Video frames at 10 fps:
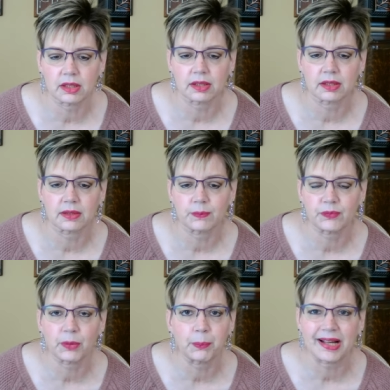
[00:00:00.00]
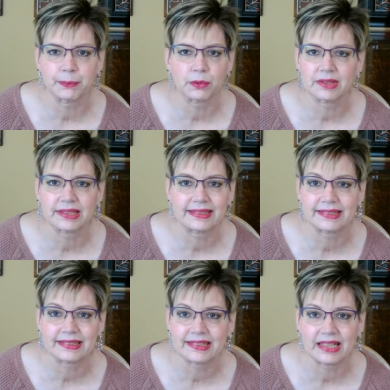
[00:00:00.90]
uh, the Bible
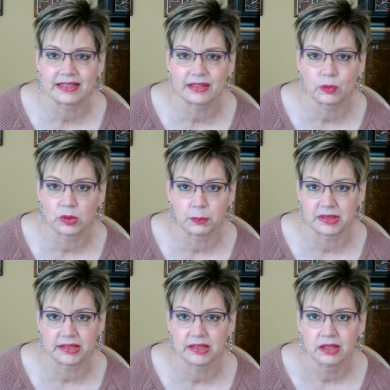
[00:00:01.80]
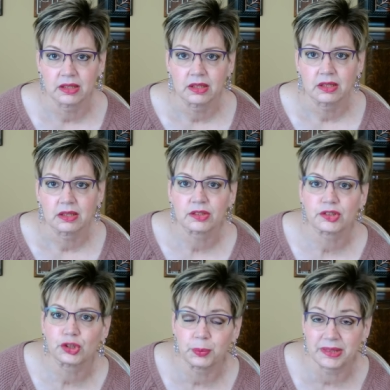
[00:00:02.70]
is telling women
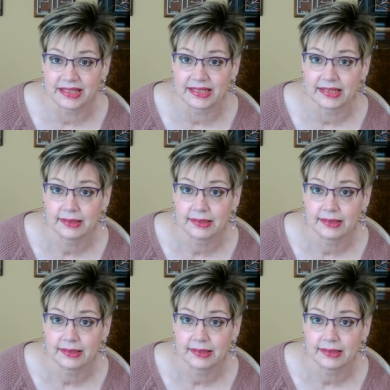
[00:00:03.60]
to be.